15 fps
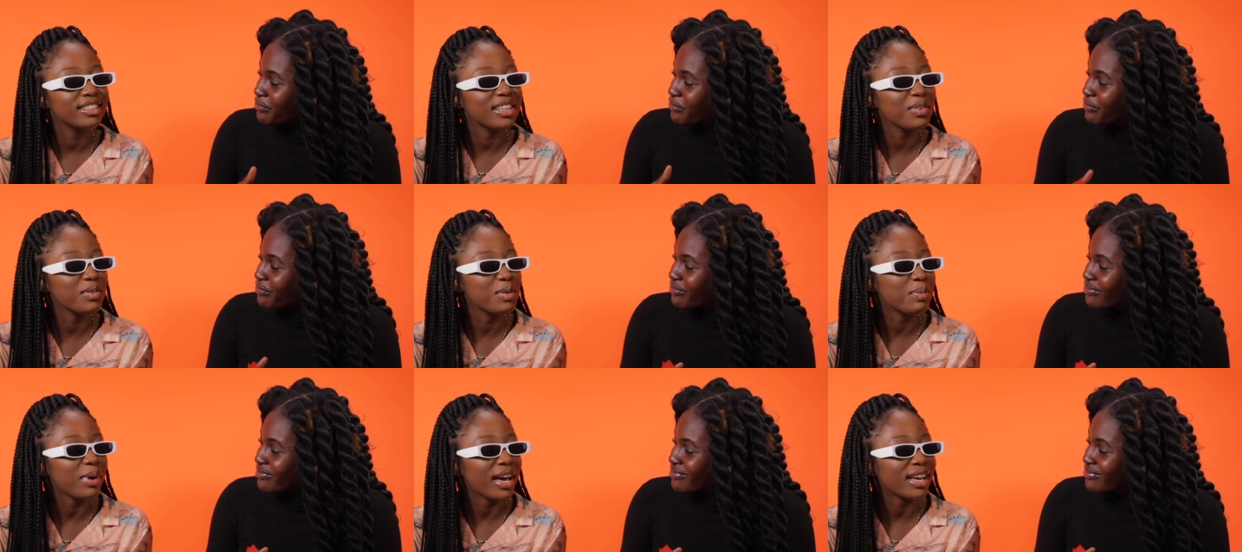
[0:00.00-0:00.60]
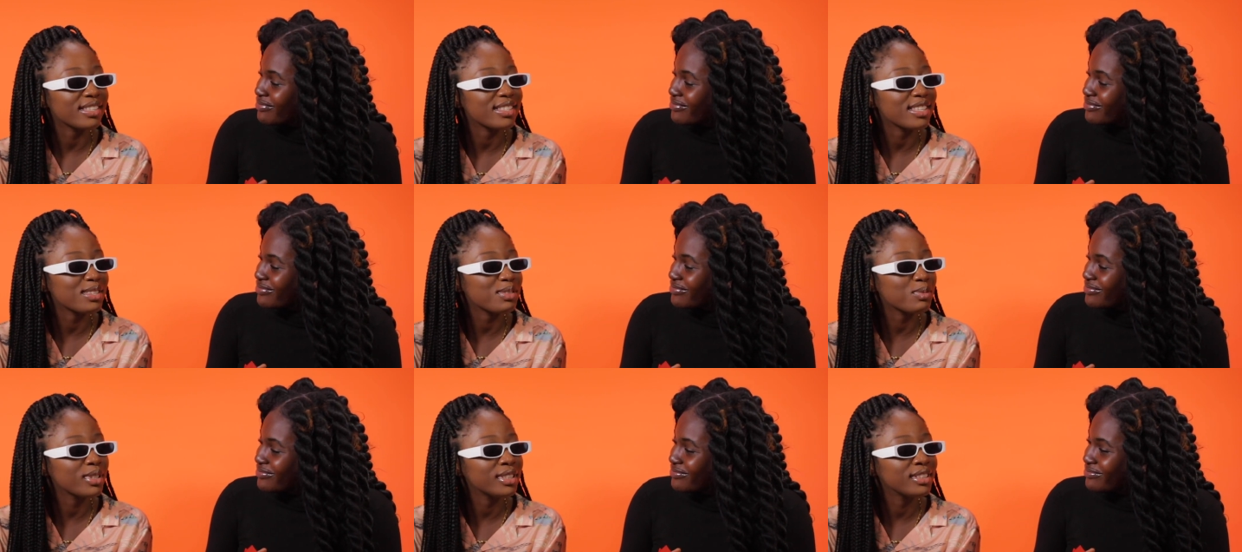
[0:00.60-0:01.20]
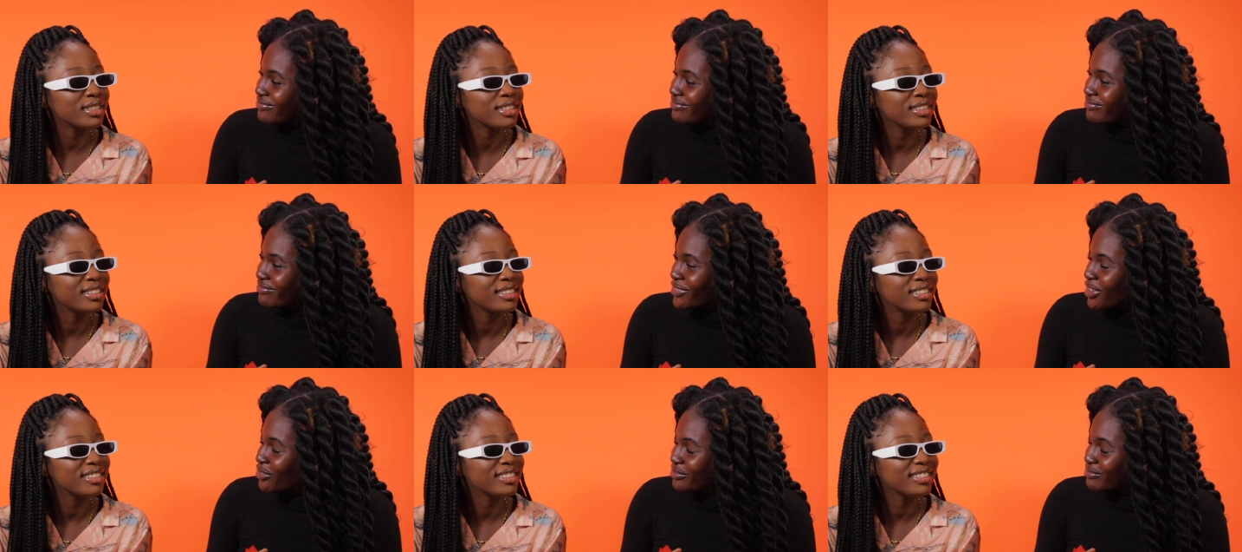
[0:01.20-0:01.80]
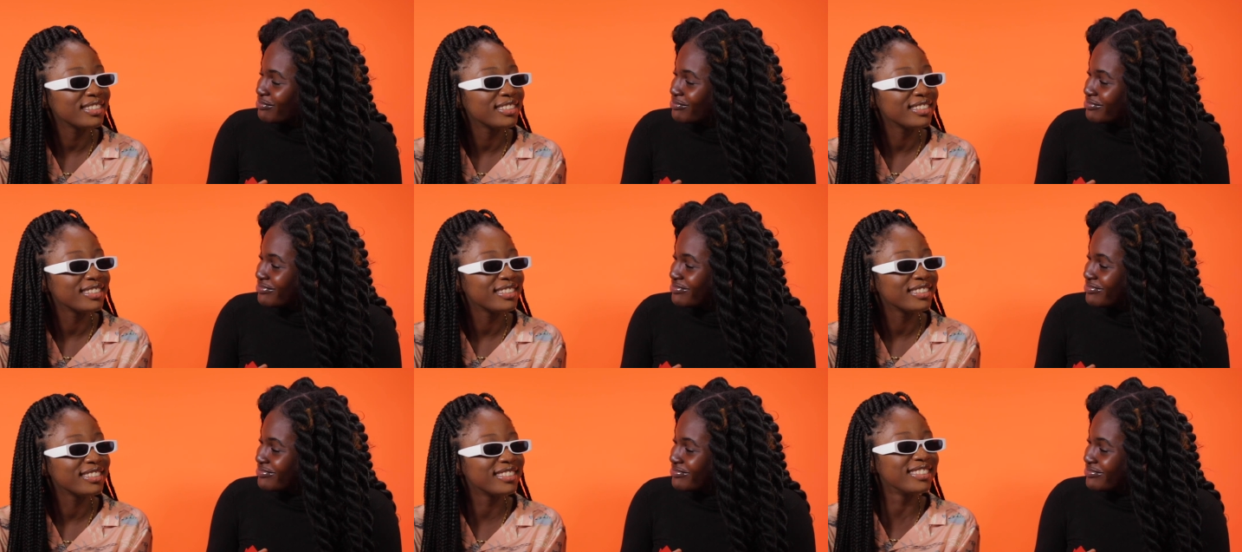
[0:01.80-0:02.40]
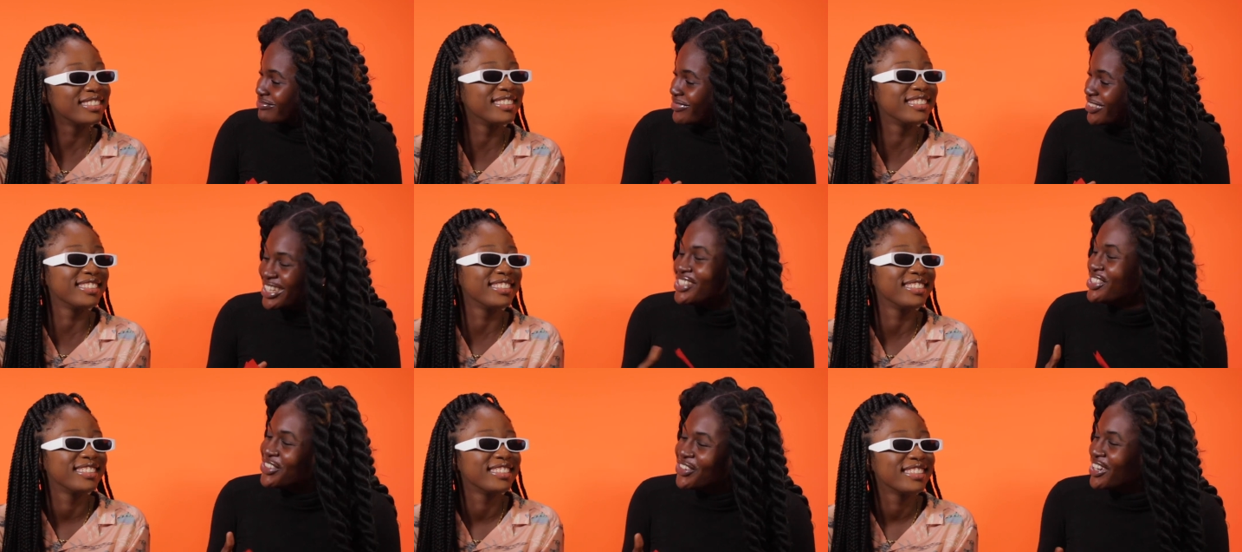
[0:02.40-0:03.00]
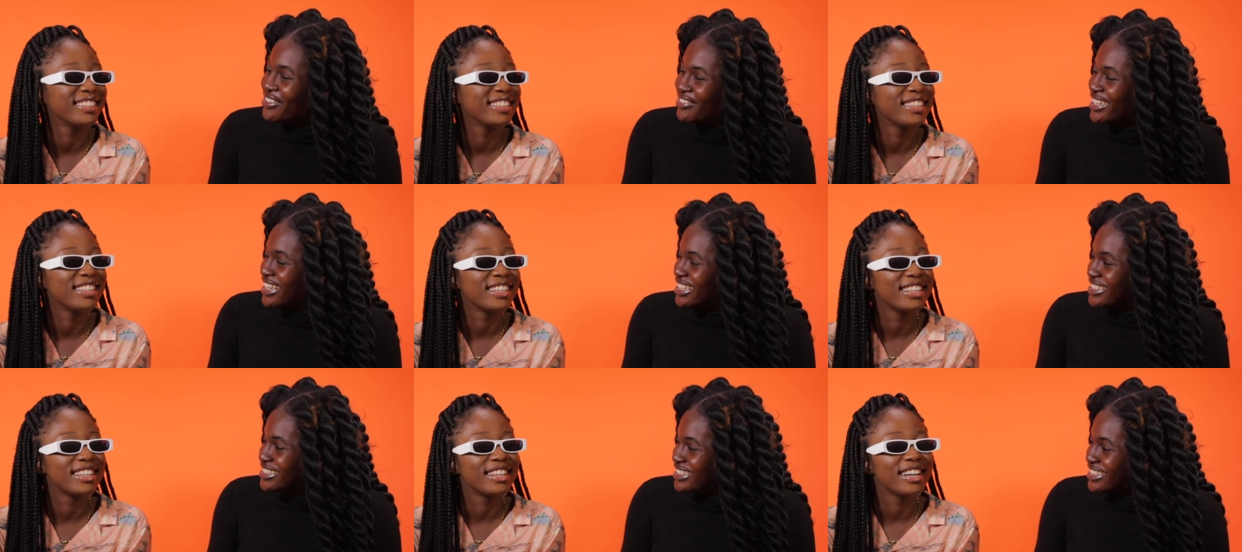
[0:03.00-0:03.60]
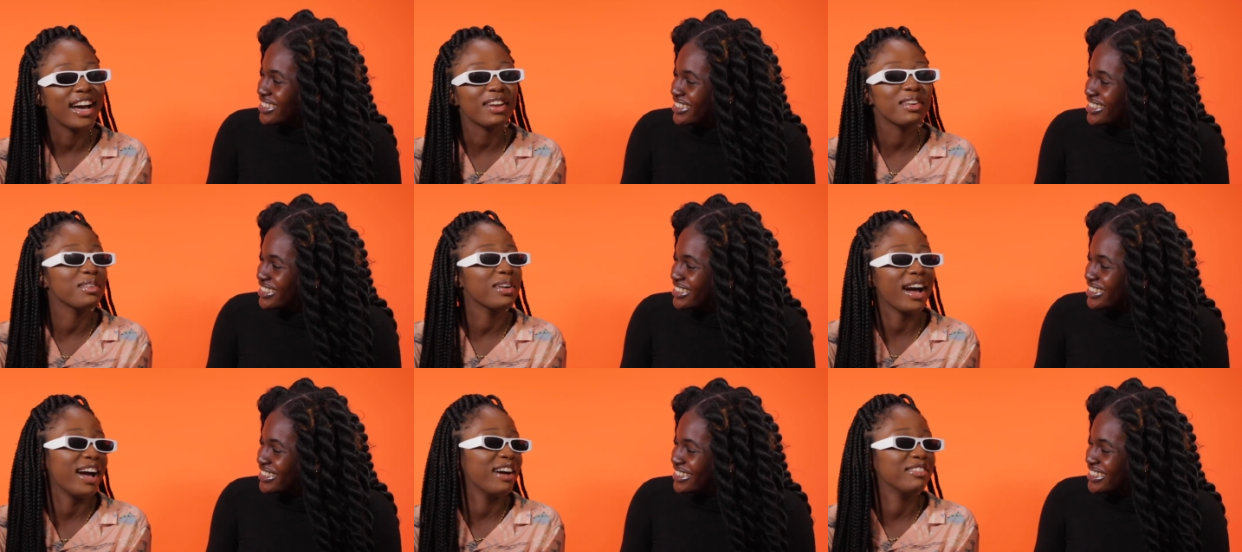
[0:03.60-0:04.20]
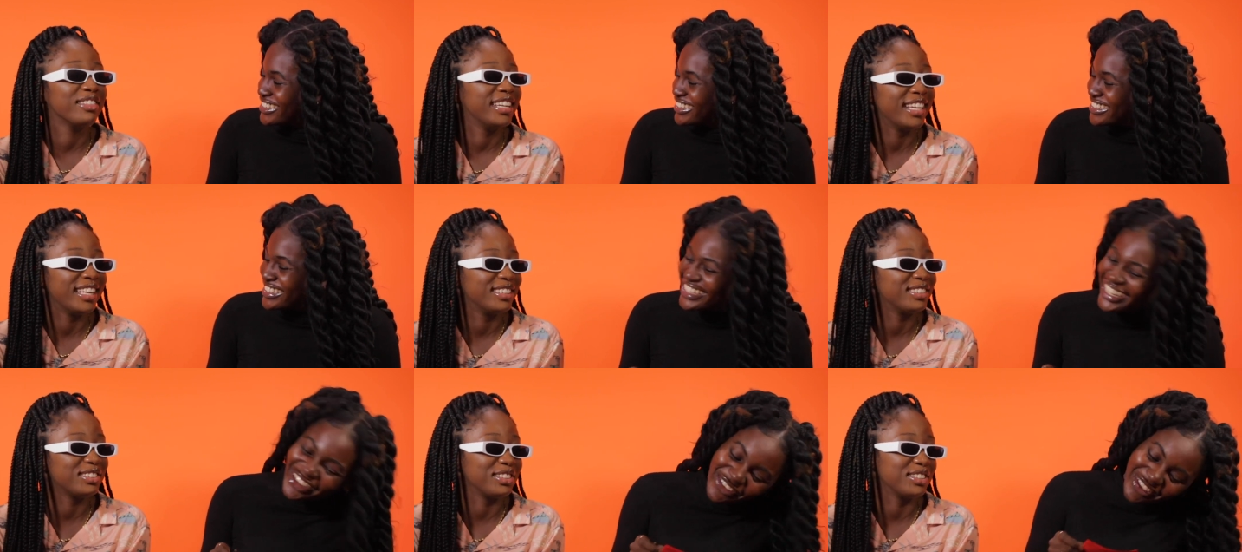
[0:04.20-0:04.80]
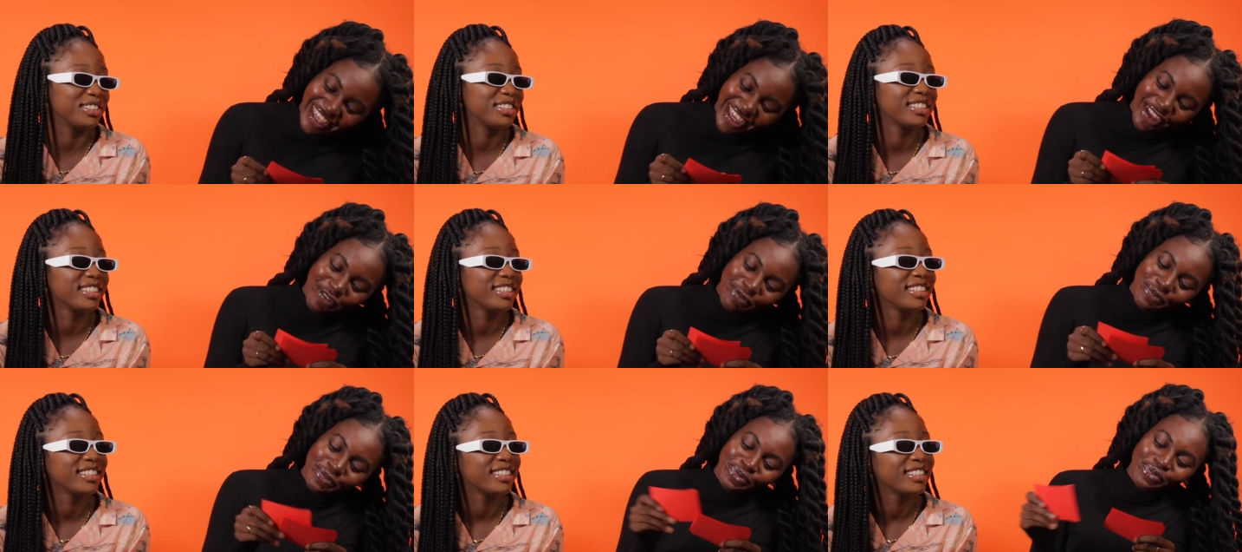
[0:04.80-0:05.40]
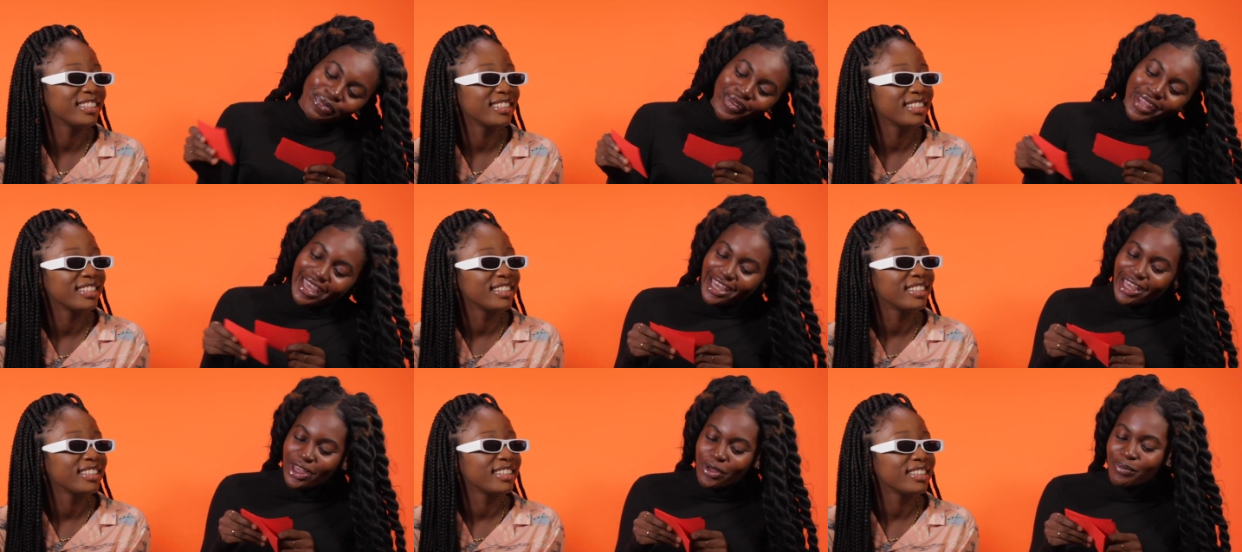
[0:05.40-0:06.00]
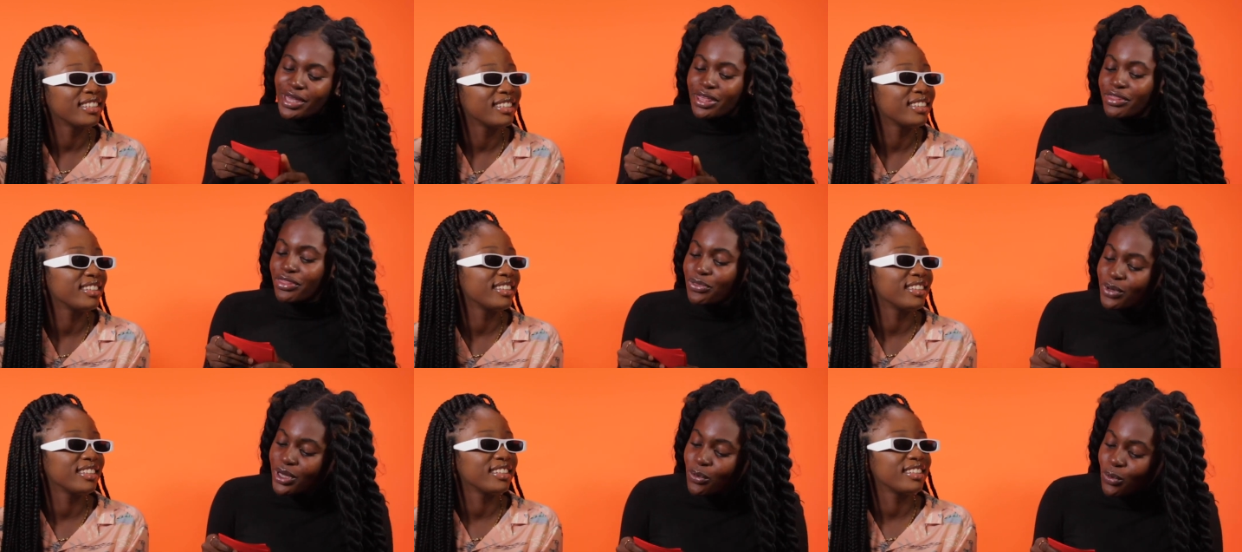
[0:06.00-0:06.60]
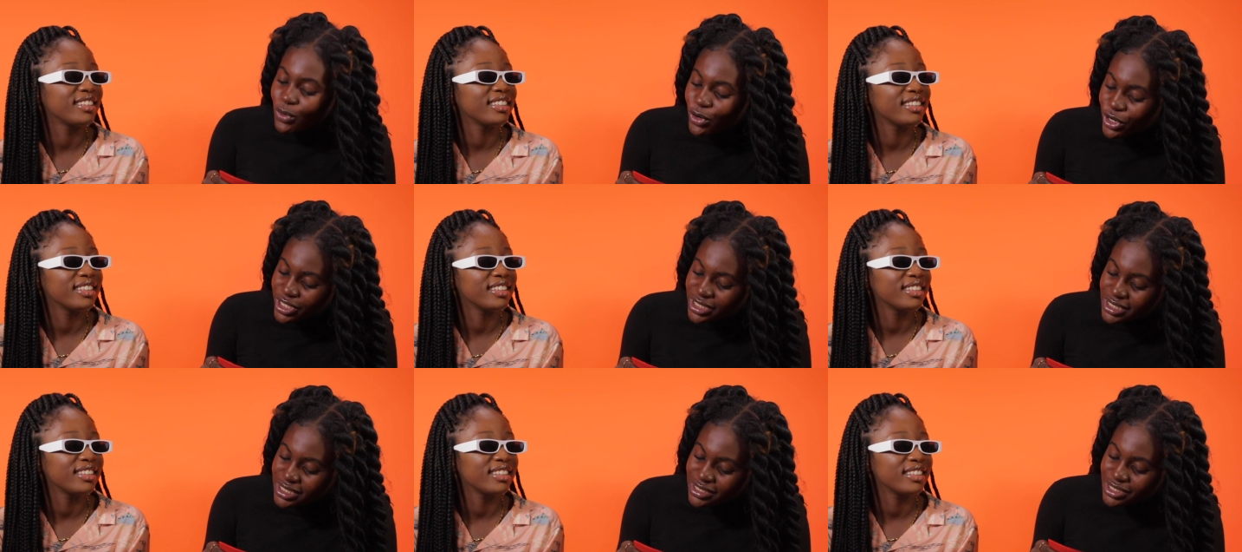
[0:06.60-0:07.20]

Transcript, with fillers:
Speaker 1: can we pass this one
Speaker 2: no Unless you don't have an answer. I
Speaker 1: don't have an answer. Okay.
Speaker 2: Um, in three words,